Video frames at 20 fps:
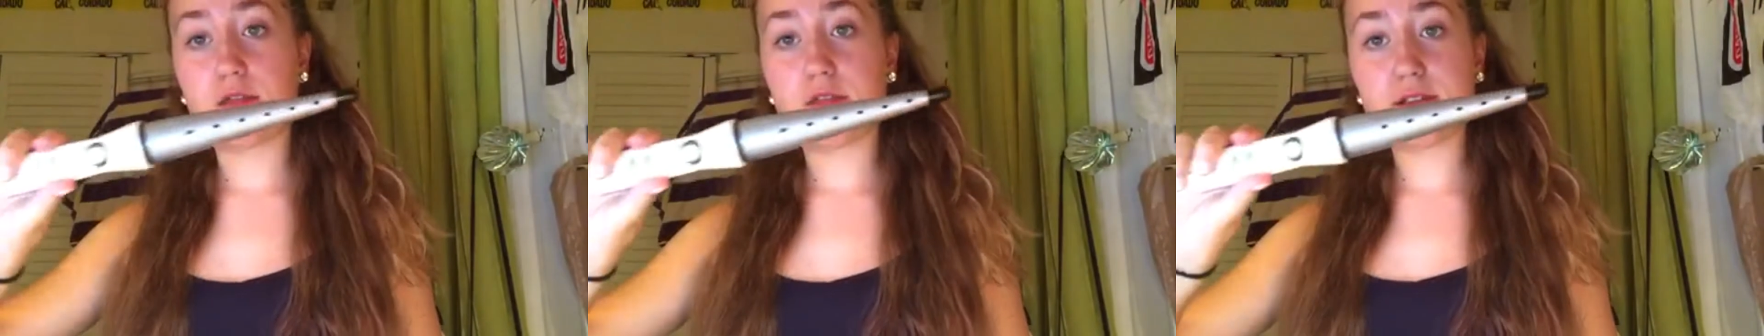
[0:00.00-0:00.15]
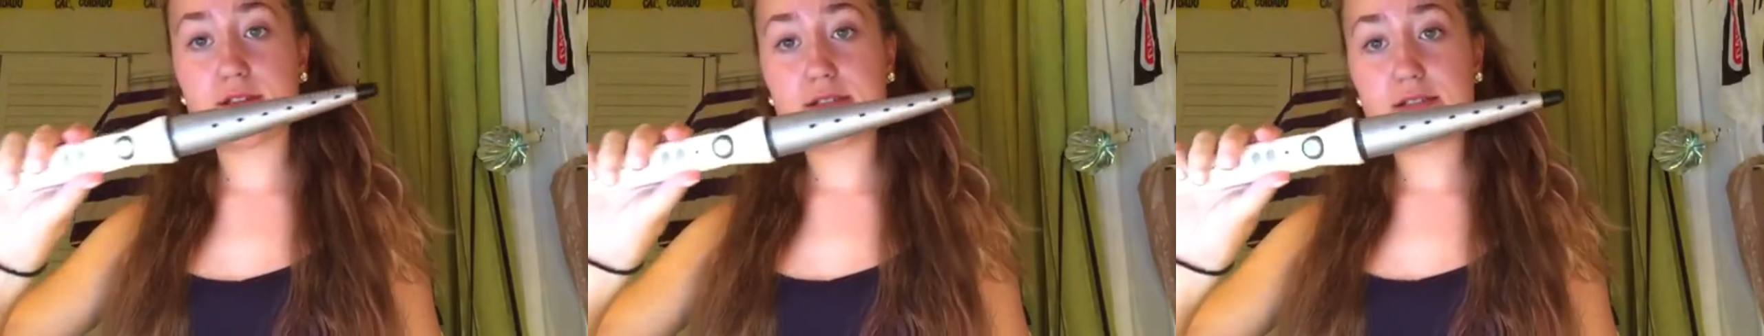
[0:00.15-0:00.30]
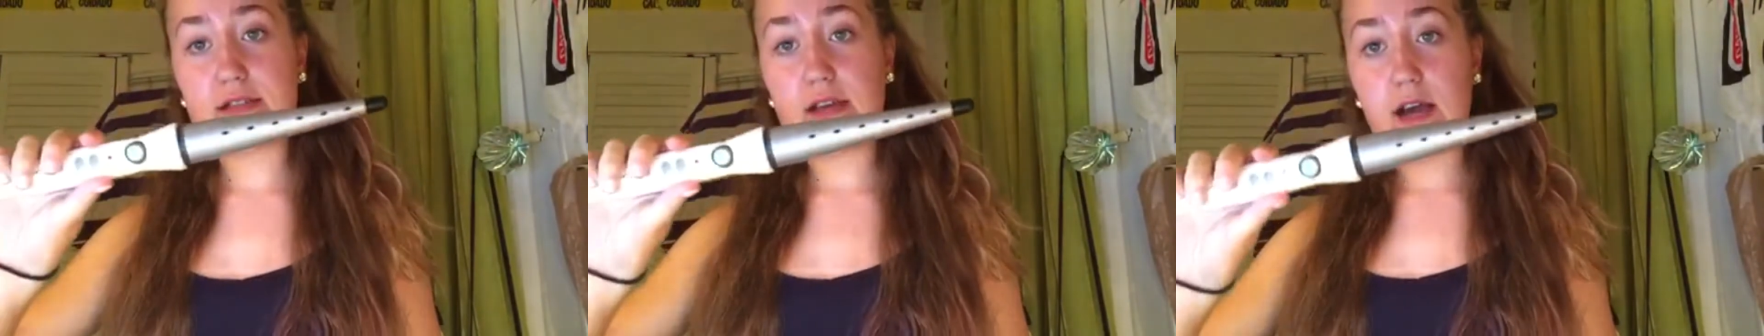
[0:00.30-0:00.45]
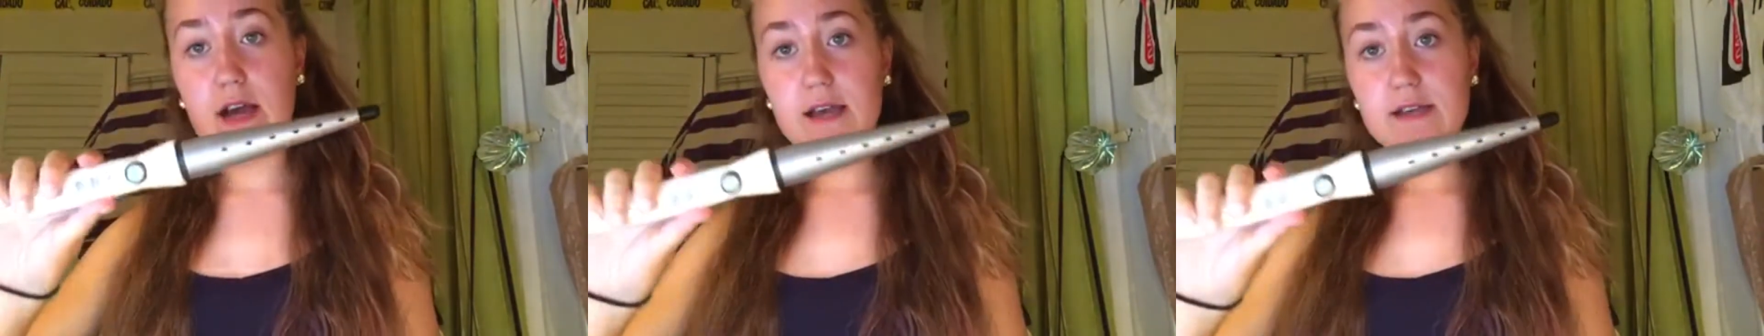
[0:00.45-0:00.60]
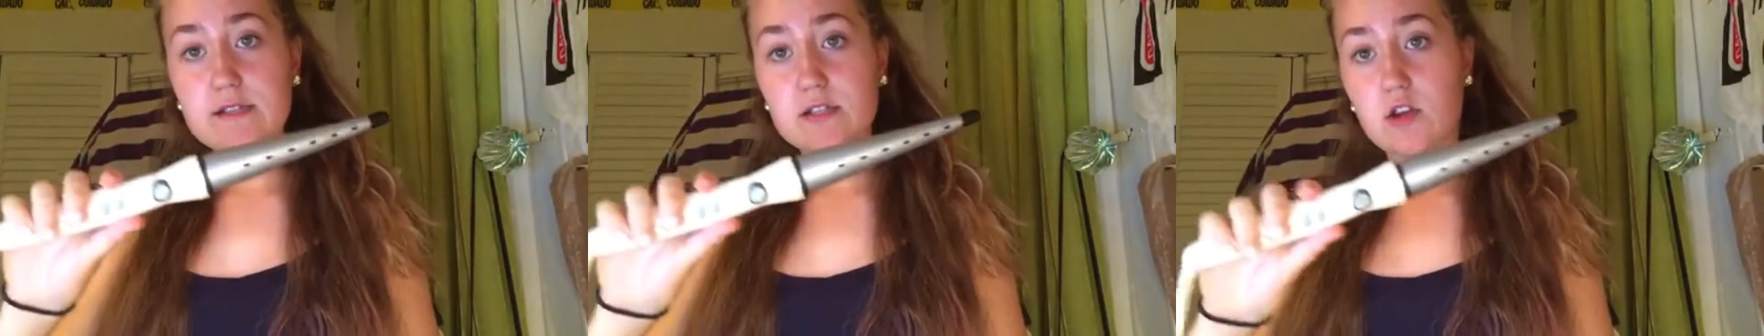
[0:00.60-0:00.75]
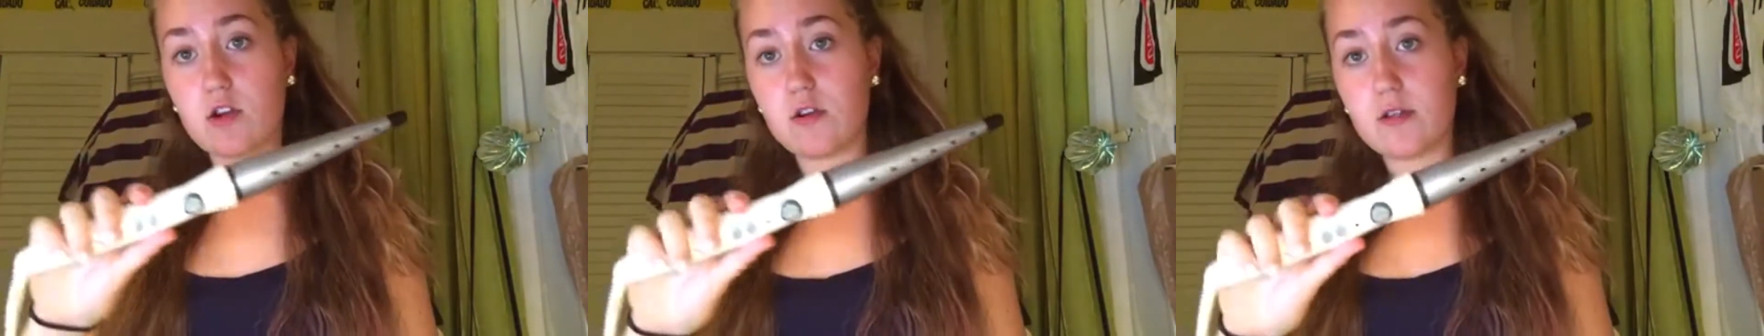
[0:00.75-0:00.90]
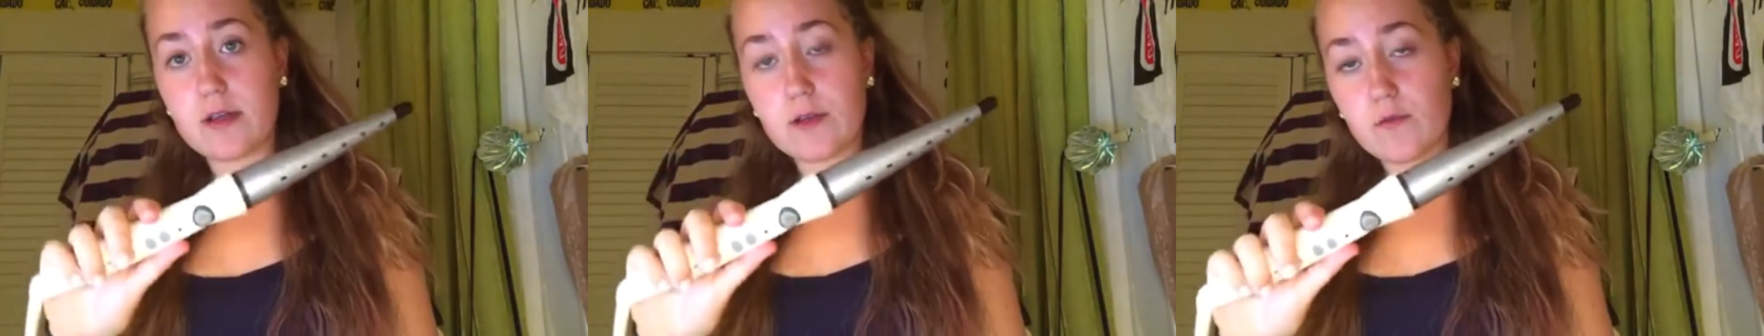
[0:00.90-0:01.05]
this size
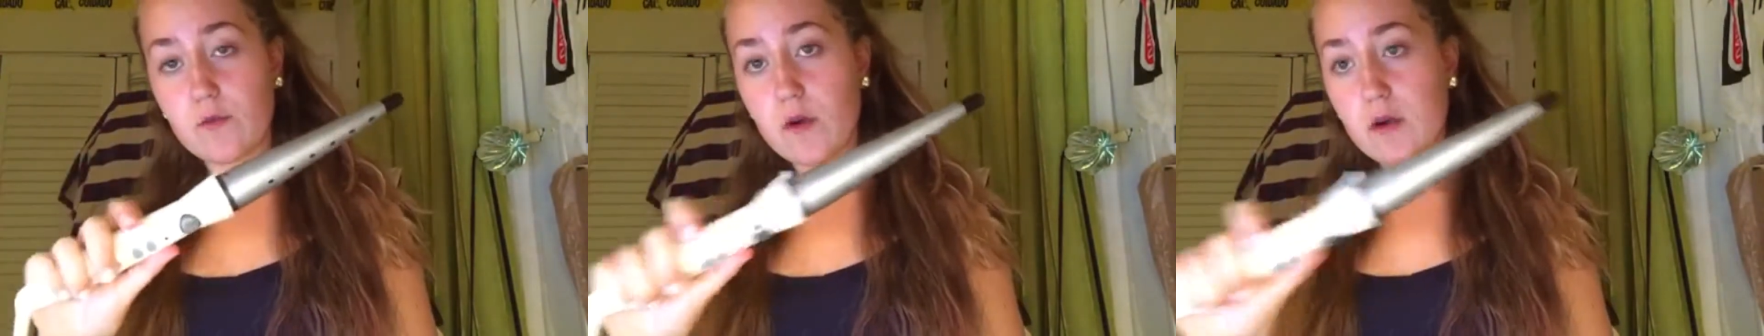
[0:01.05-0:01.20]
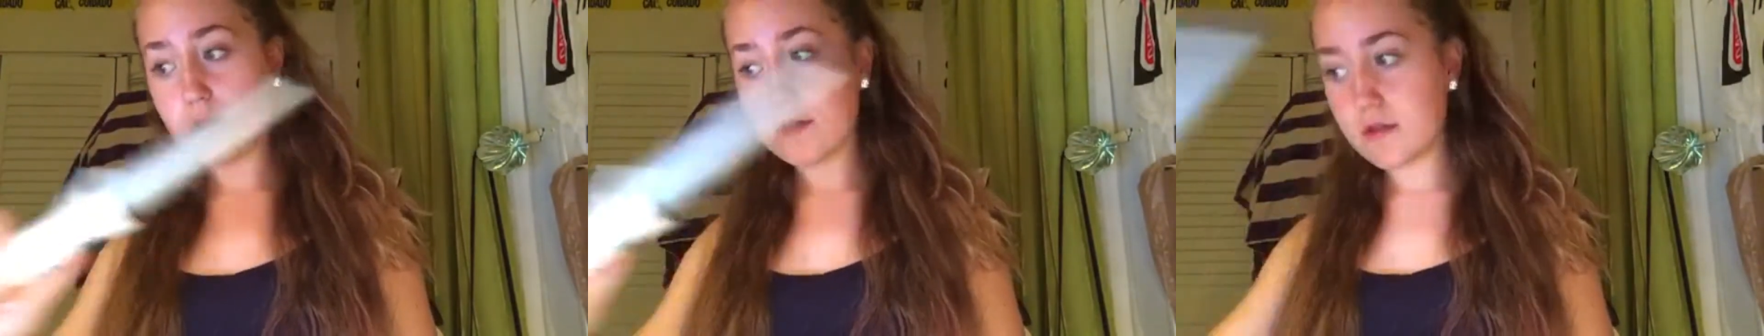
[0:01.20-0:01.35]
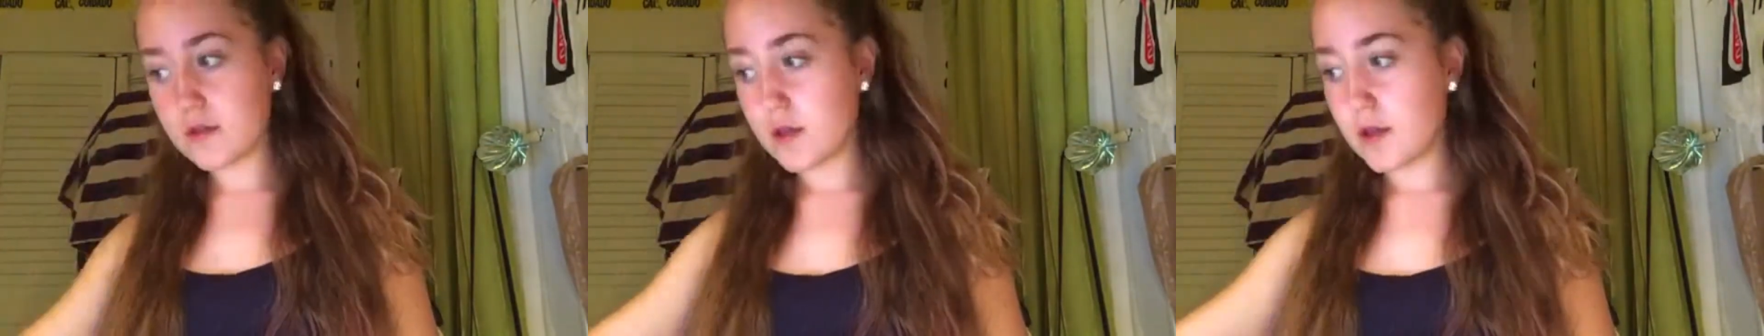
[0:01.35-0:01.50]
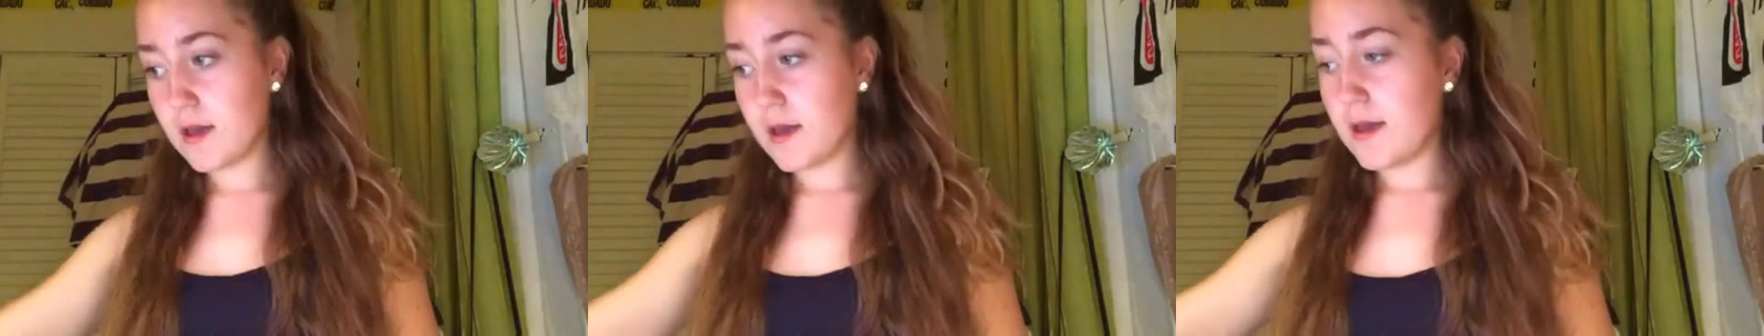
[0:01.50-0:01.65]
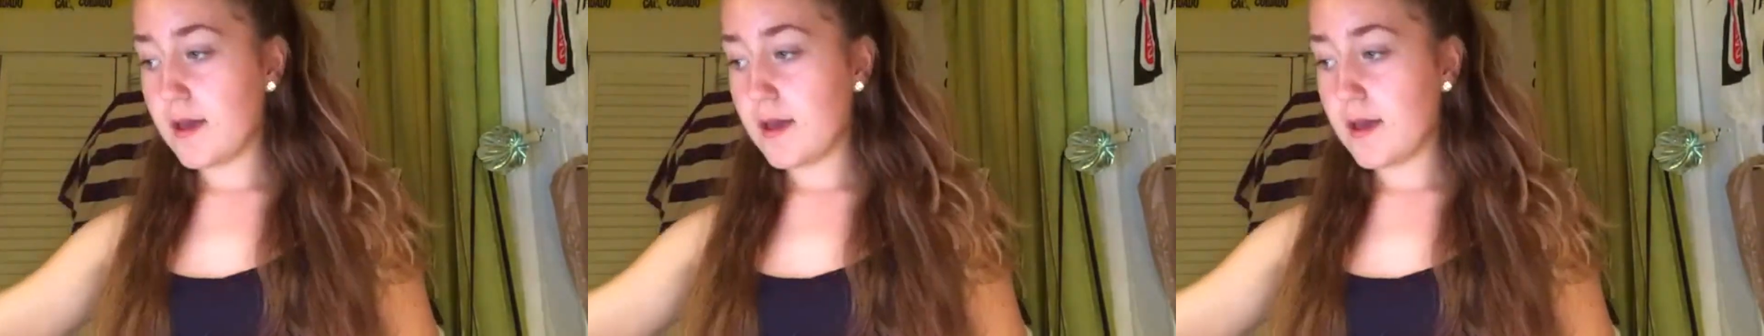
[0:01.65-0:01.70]
curling wand,